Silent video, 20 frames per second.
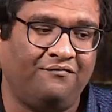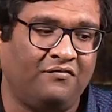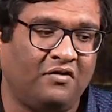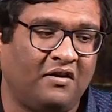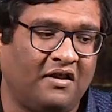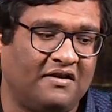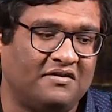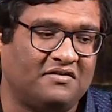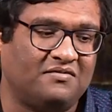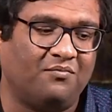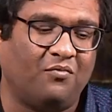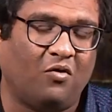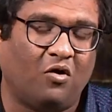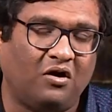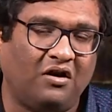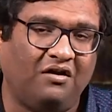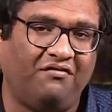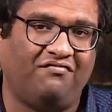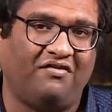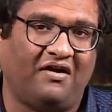is
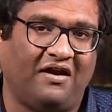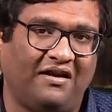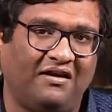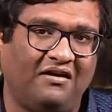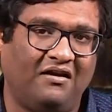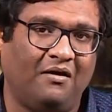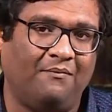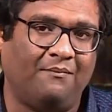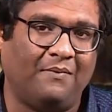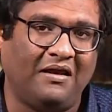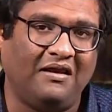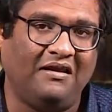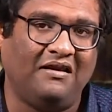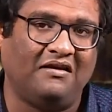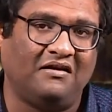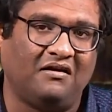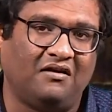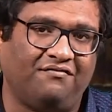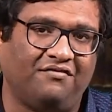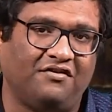modified by
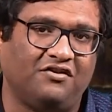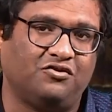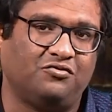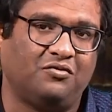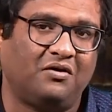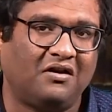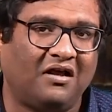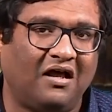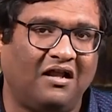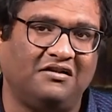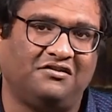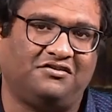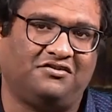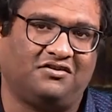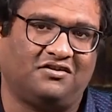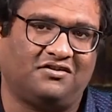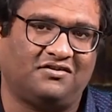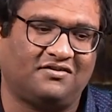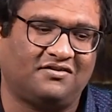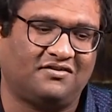individual
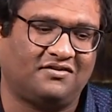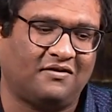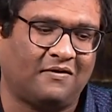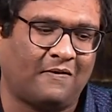cultures.